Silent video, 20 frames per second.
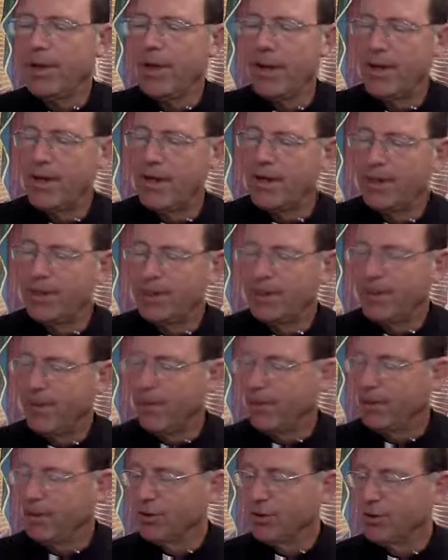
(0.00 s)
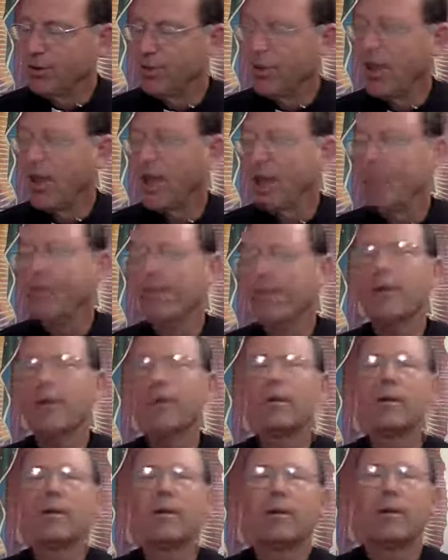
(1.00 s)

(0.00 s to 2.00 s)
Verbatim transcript: a spiritual topic.